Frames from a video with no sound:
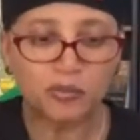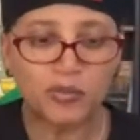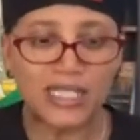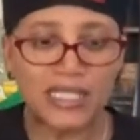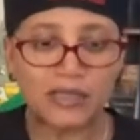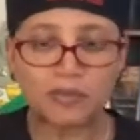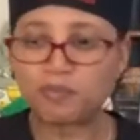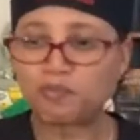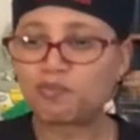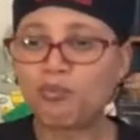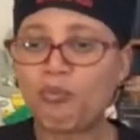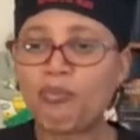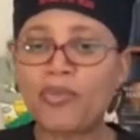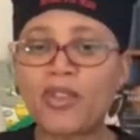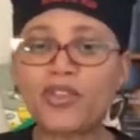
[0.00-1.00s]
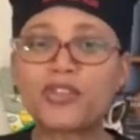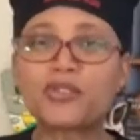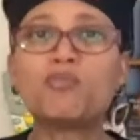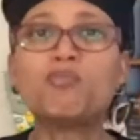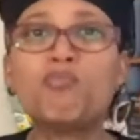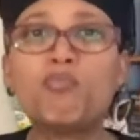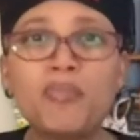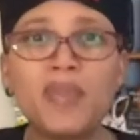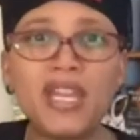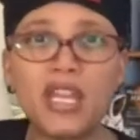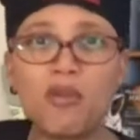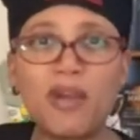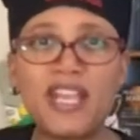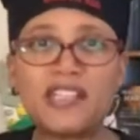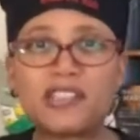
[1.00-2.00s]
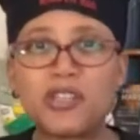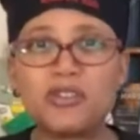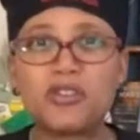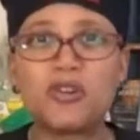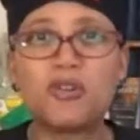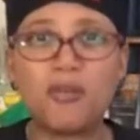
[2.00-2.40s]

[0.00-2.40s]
Well, there's many ways to do